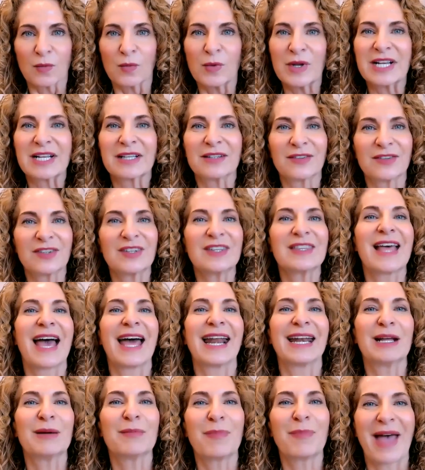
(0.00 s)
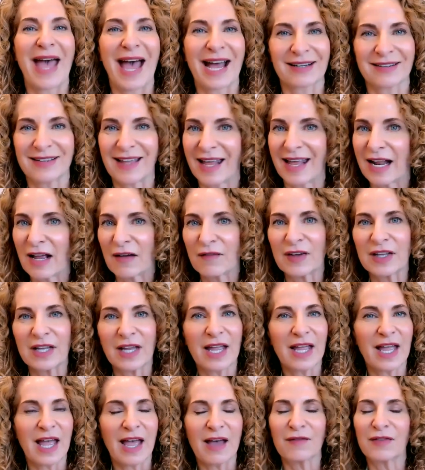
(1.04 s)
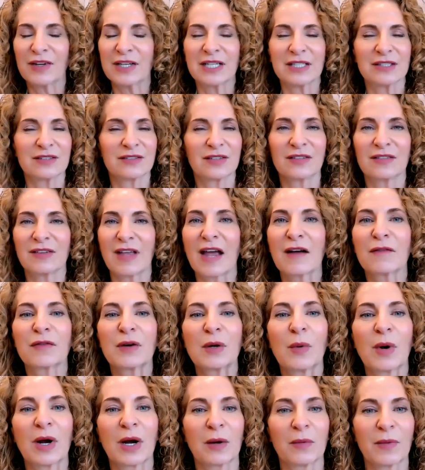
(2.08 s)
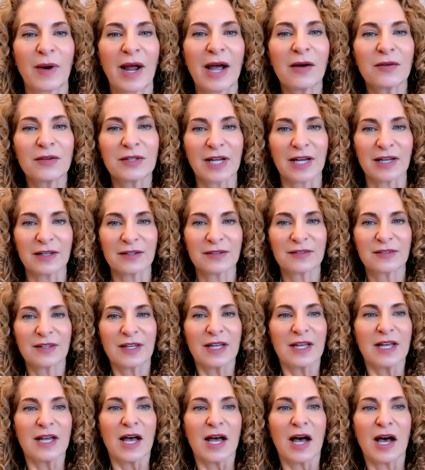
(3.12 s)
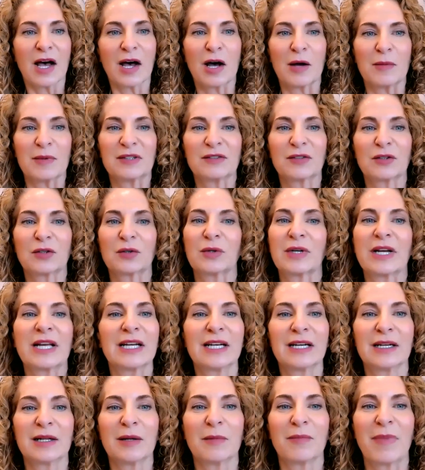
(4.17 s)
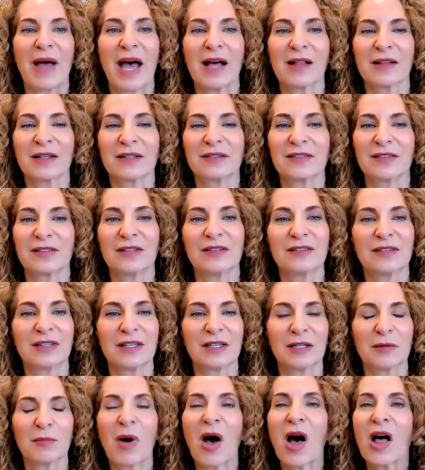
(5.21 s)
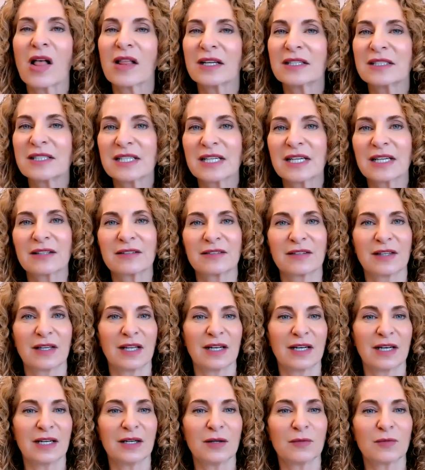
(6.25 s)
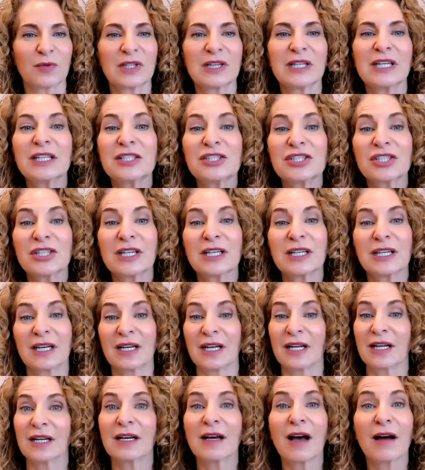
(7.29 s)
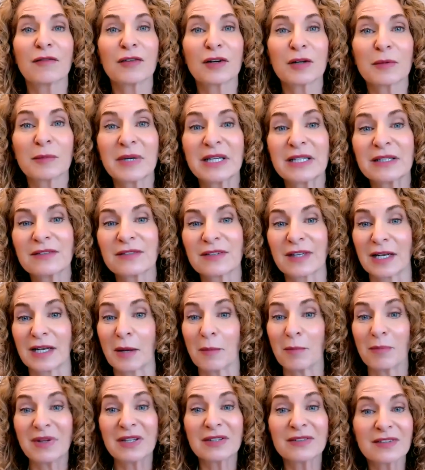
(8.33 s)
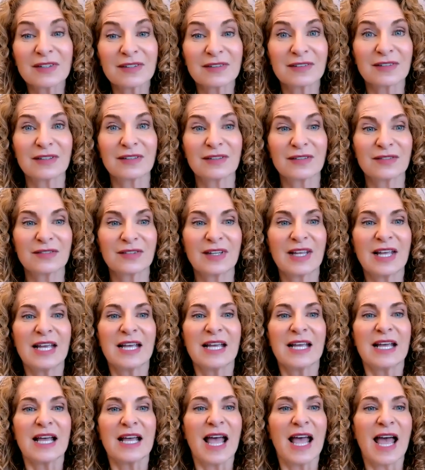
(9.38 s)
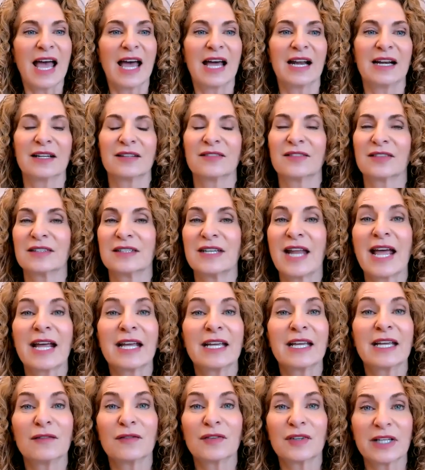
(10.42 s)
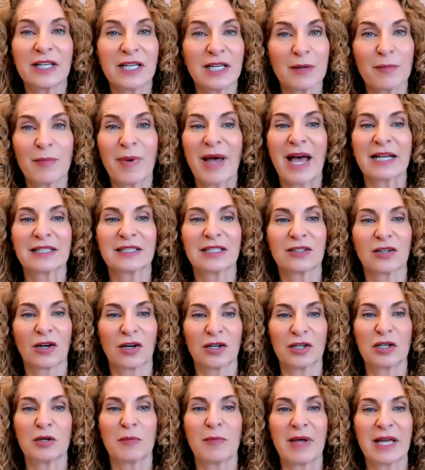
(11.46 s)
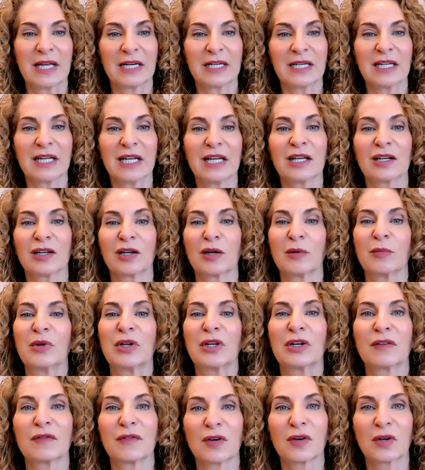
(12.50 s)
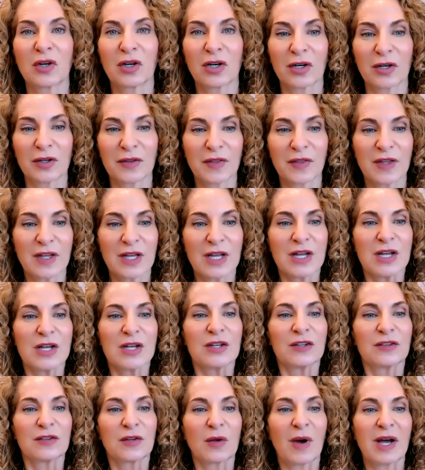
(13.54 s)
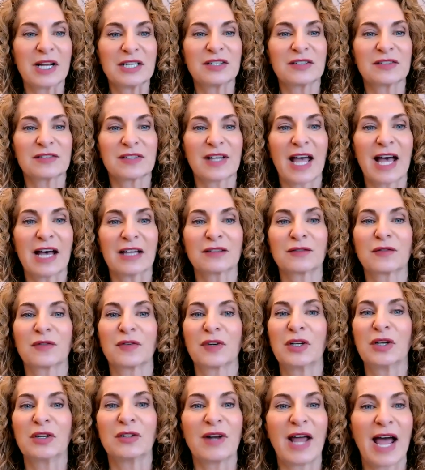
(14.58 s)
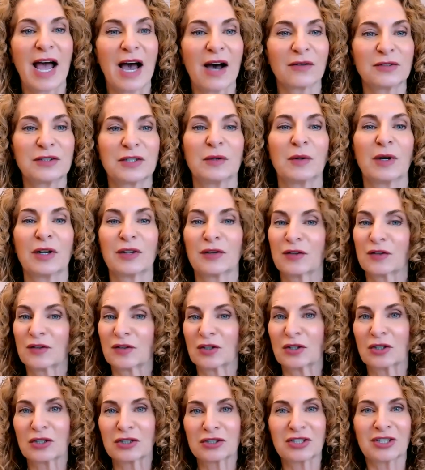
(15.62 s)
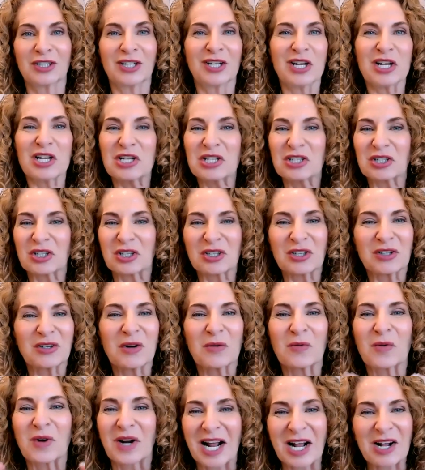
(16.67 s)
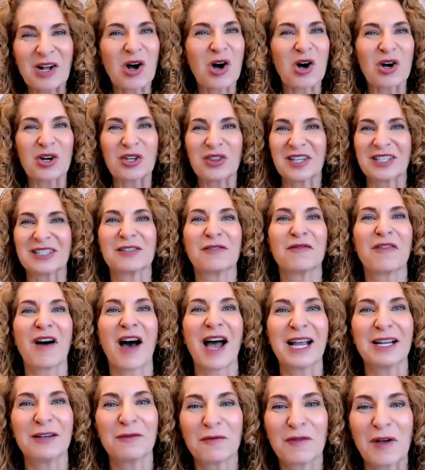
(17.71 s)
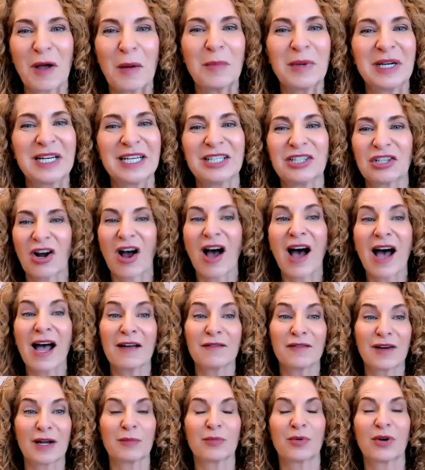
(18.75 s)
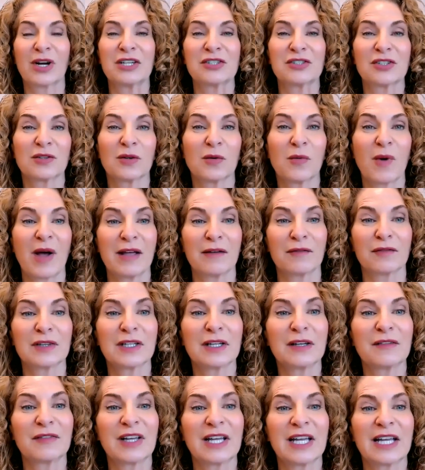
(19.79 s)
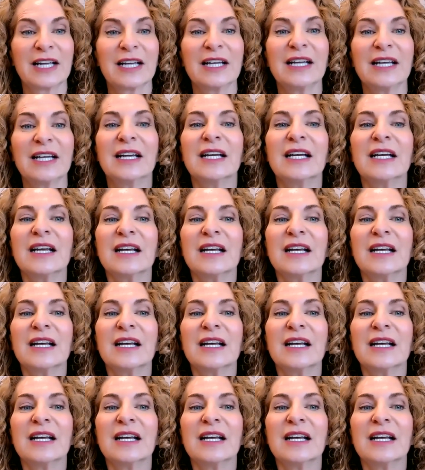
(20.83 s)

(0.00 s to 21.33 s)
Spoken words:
we can see that impact, that evidence is everywhere around us. It's created imbalances in politics and in religion and in governments and in businesses. And it's negatively impacted our humanity and our beautiful earth. So I just ask for you now to assert your, what I call the divine feminine, your high vibrational way of living,